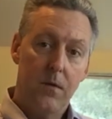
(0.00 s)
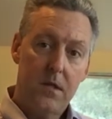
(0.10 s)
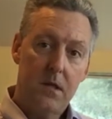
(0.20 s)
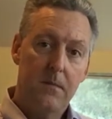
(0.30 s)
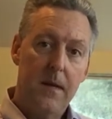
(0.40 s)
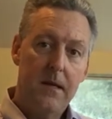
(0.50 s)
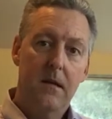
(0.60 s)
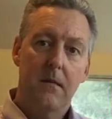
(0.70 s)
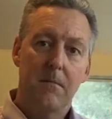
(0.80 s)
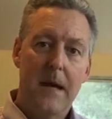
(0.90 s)
which could
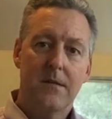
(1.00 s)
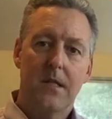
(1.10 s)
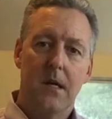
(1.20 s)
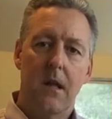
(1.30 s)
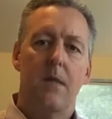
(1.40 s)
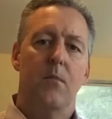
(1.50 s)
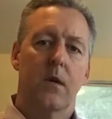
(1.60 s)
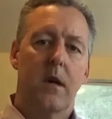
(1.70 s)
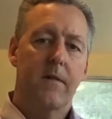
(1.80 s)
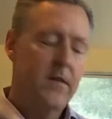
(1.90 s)
make mousing a lot
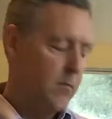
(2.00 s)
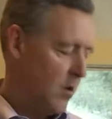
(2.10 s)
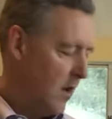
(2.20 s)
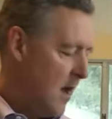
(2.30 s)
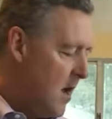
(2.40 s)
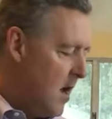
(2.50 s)
more comfortable.